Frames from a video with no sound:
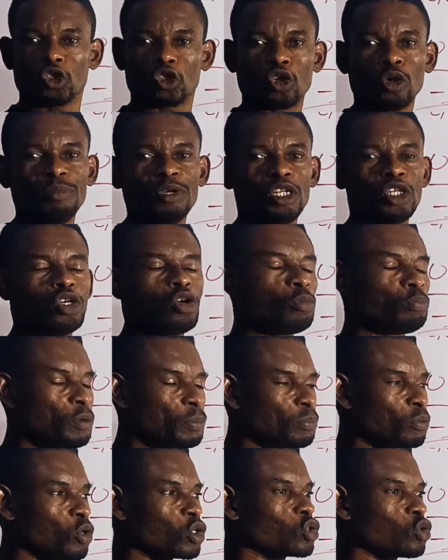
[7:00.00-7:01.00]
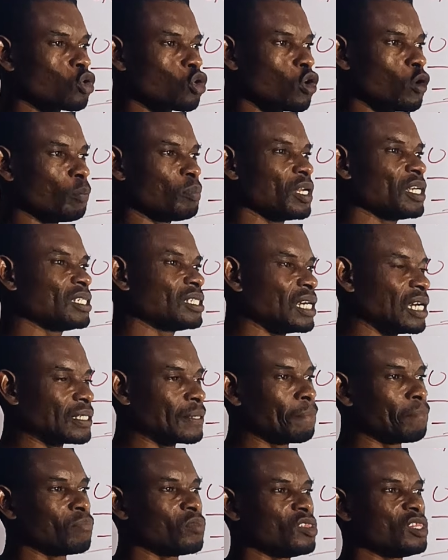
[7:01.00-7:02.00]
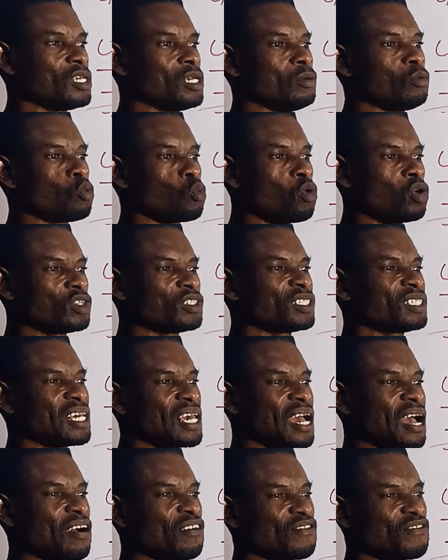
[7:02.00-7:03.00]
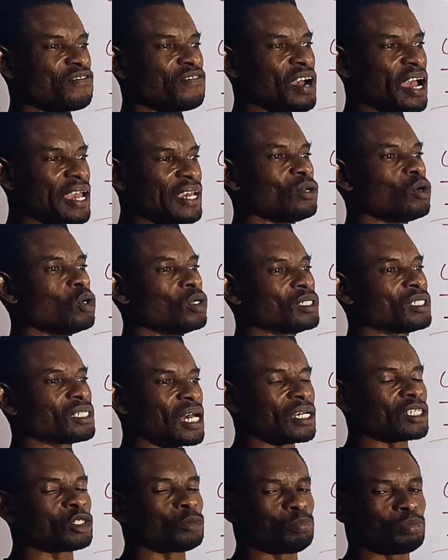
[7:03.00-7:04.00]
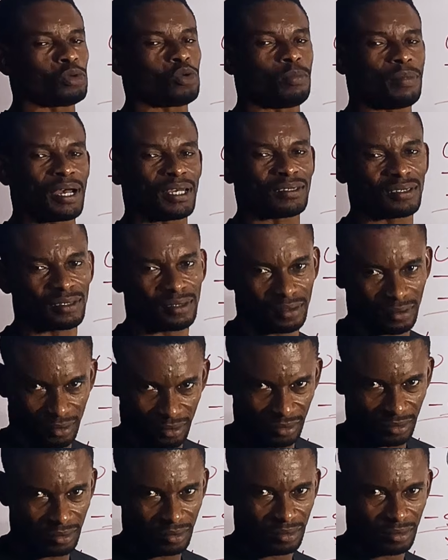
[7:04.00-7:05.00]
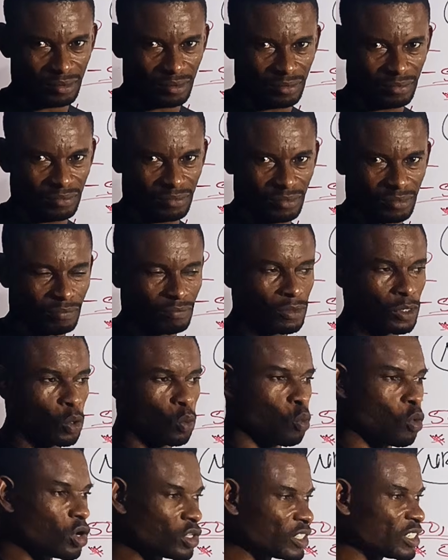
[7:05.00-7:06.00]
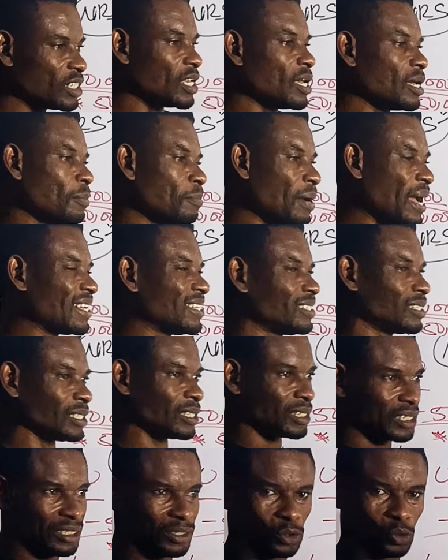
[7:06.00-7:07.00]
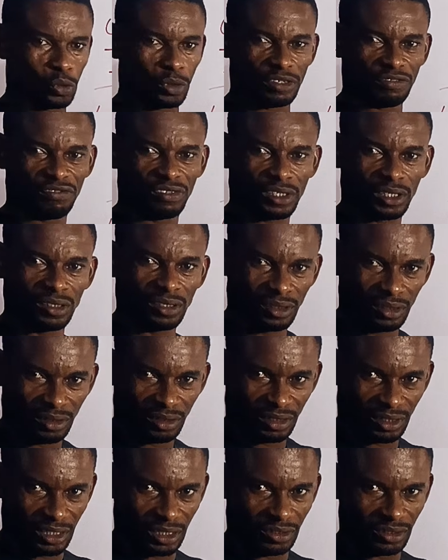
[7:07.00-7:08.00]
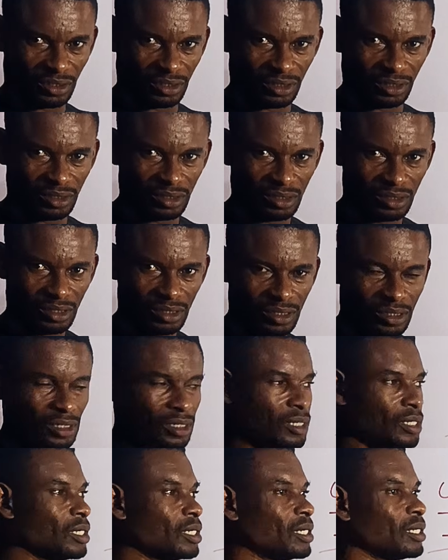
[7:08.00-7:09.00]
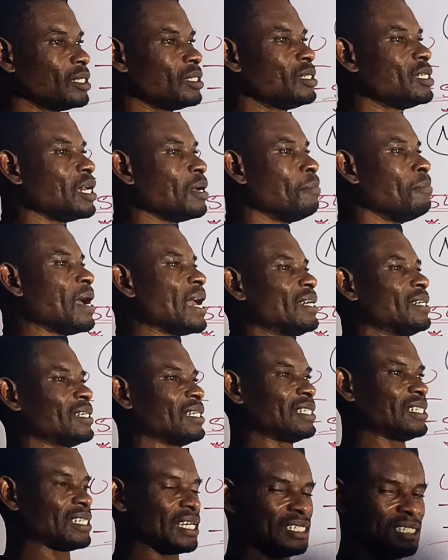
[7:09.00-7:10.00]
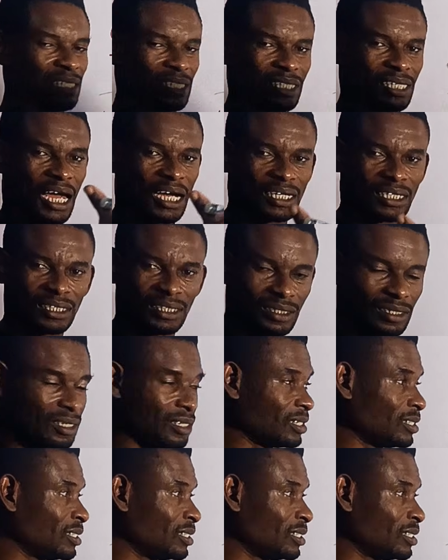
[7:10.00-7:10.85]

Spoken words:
So many people also complain that the ones they have filed on tax promise, once they migrated to Rev 360, they migrated the tax